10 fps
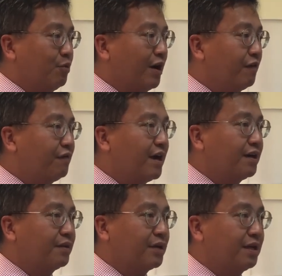What I
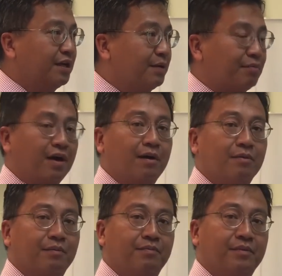found in a
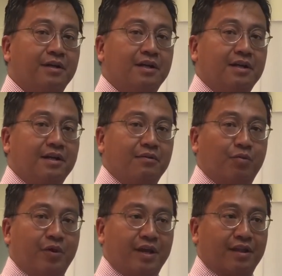problem
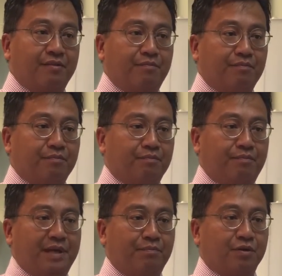with
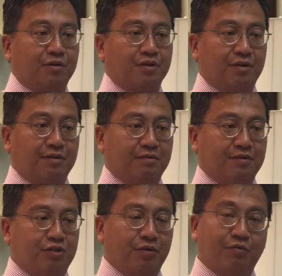people
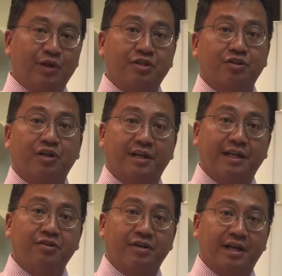doing research
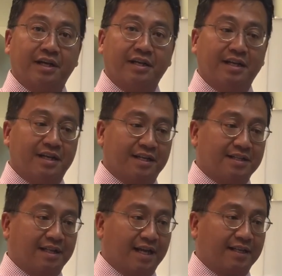on the internet
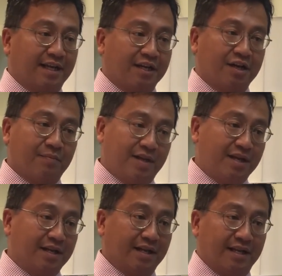is that they come
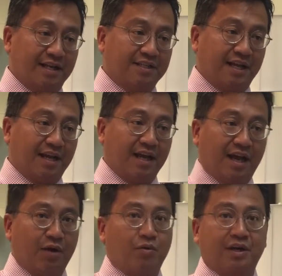in and they
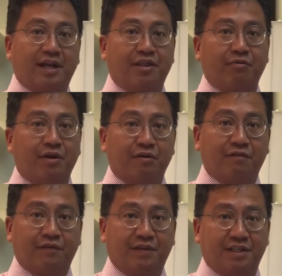say, I want a
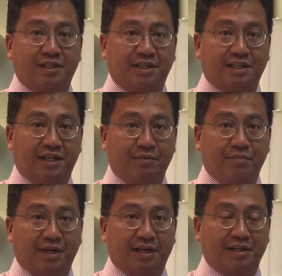
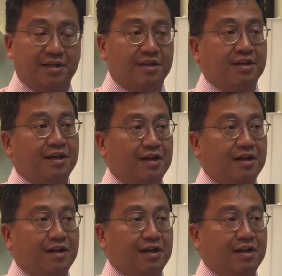350cc implant.